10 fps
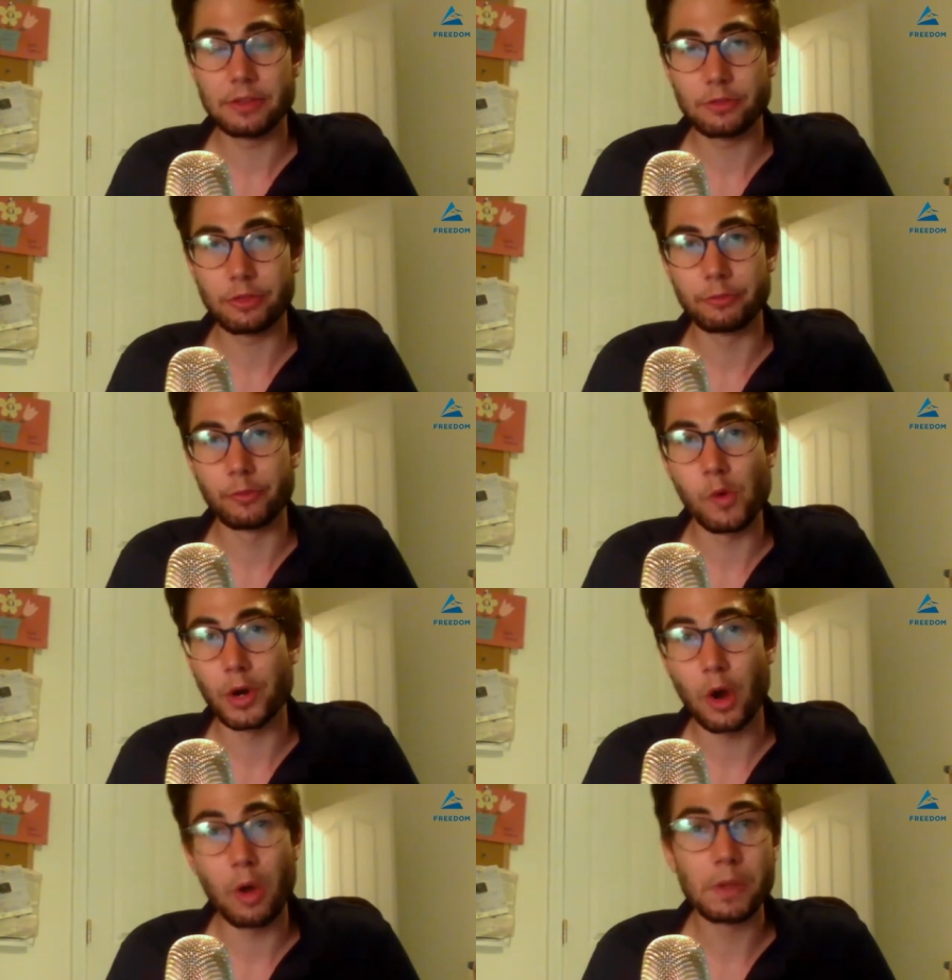
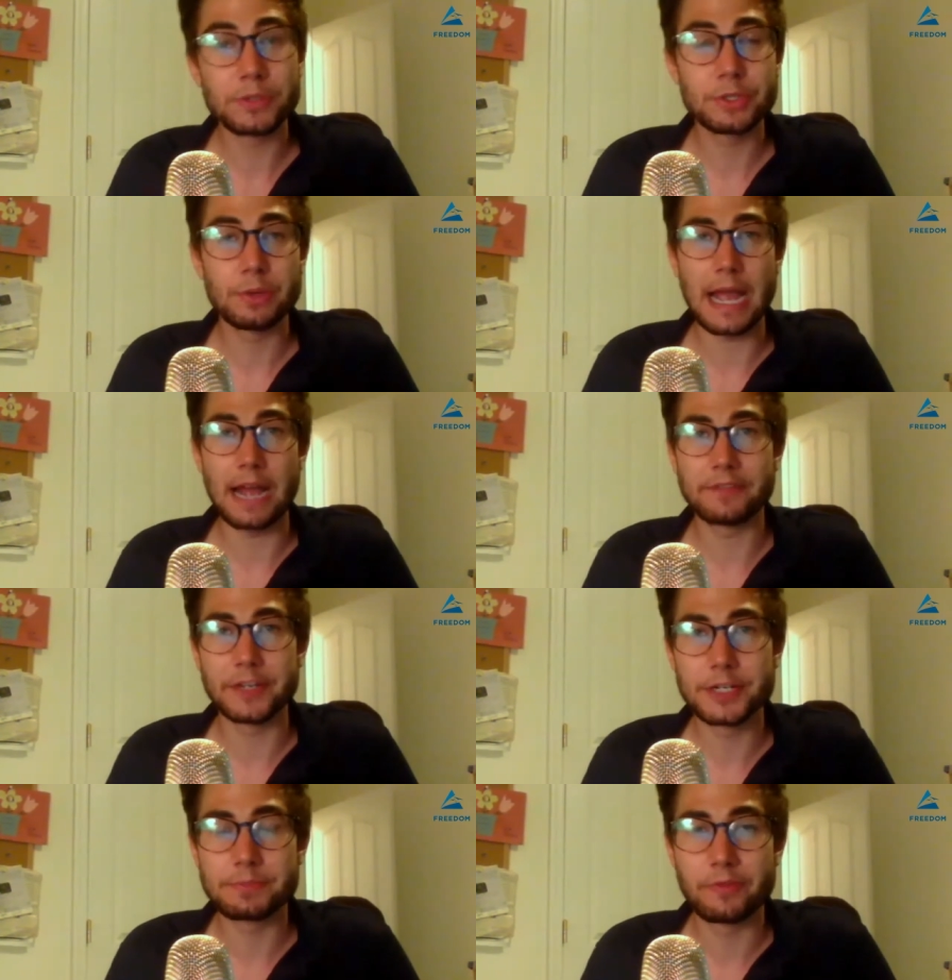for almost 2.5
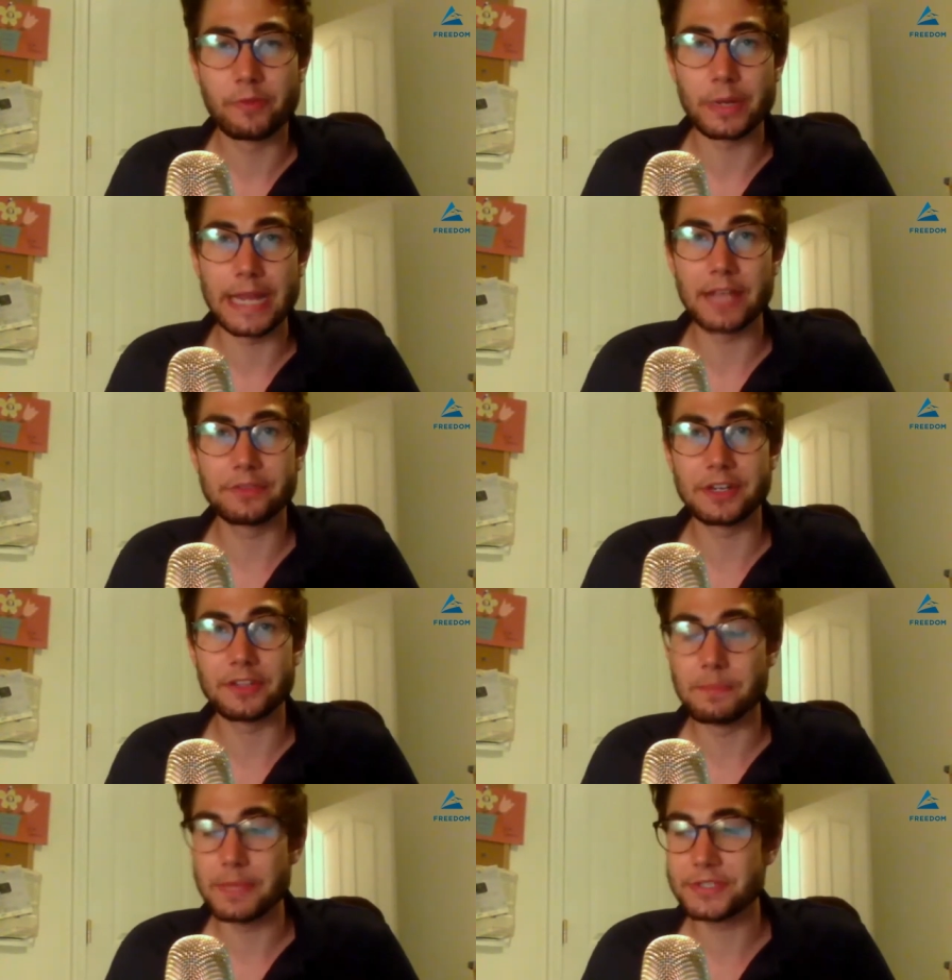years before we exited
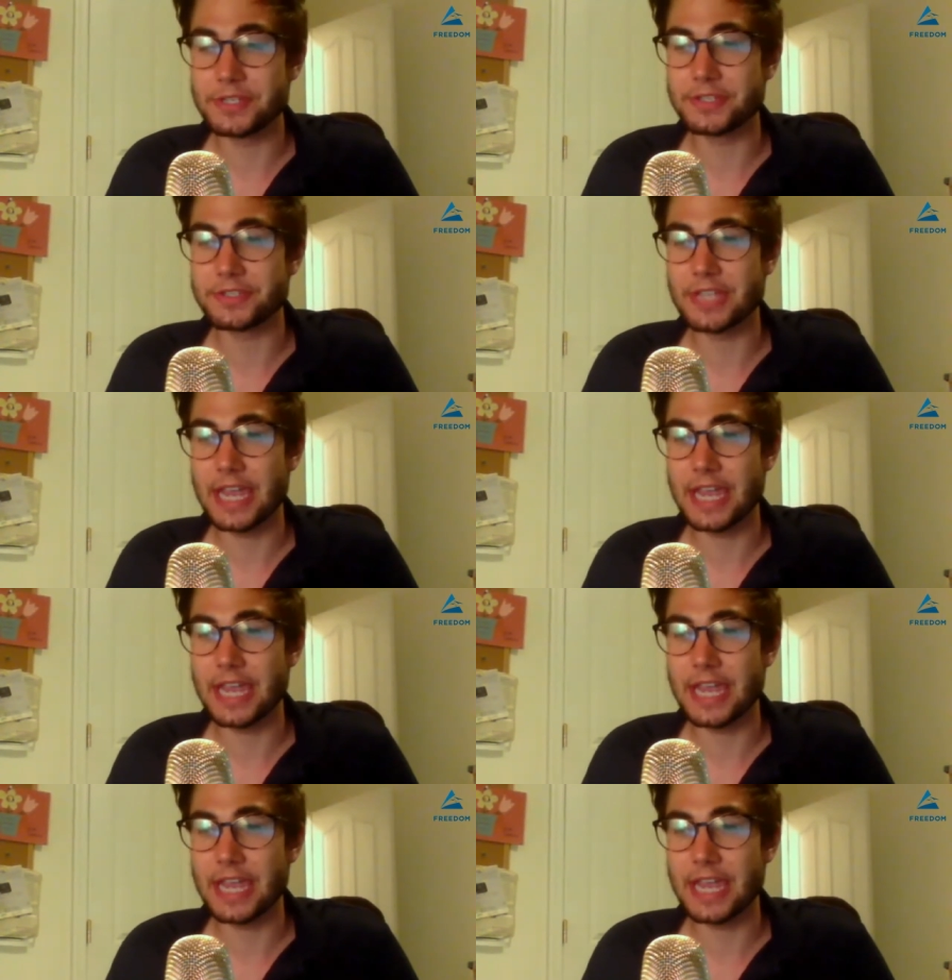the business.